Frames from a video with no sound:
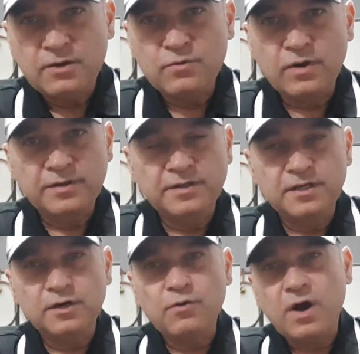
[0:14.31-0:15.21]
who want to
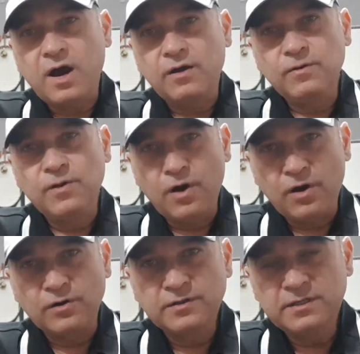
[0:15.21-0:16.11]
know how
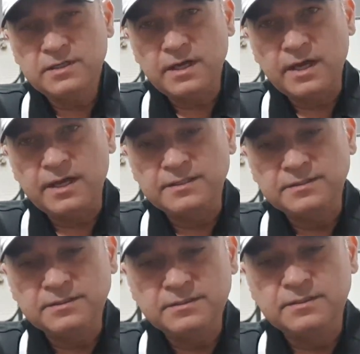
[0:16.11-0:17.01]
long
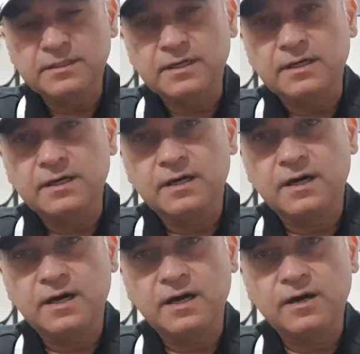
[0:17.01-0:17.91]
and
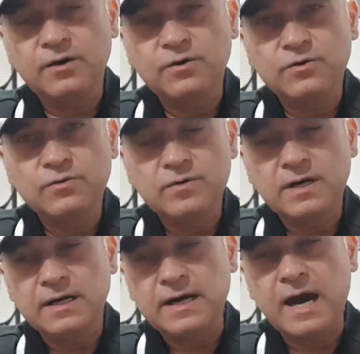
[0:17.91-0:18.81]
how
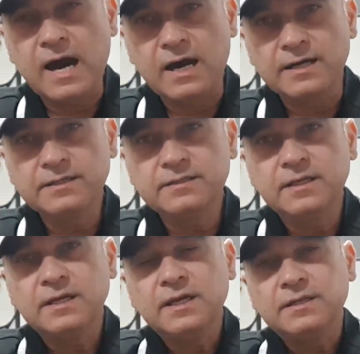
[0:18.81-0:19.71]
hard
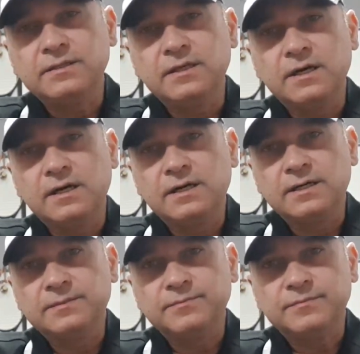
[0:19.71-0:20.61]

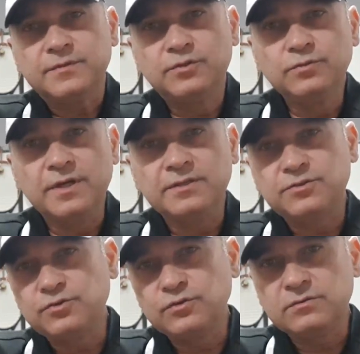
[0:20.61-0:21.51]
the students
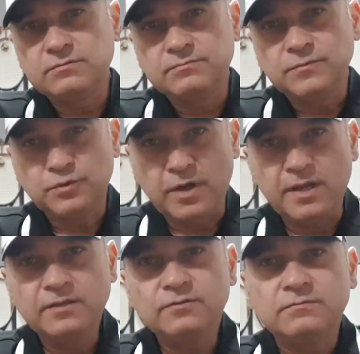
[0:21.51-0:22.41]
should
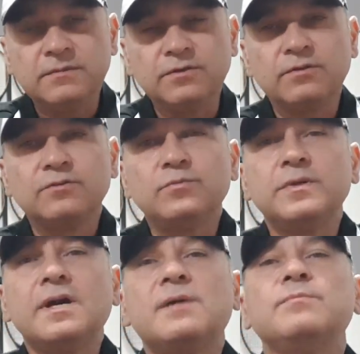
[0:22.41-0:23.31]
train in order to
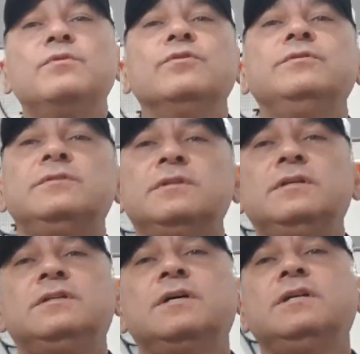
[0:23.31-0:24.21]
become good
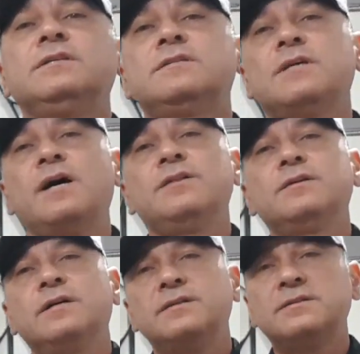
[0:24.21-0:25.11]
in tennis,
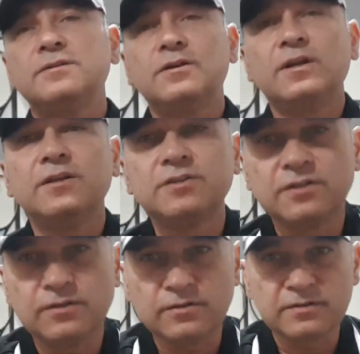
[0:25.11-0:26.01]
either as a
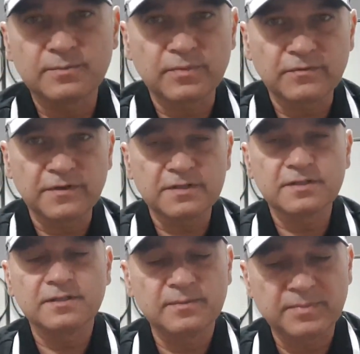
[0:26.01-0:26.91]
recreation or as a
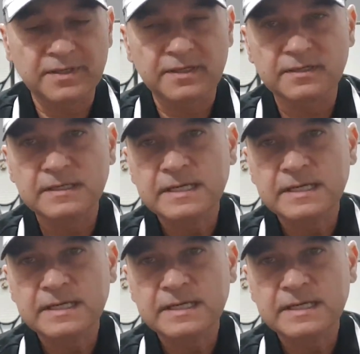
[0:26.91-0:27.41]
professional player.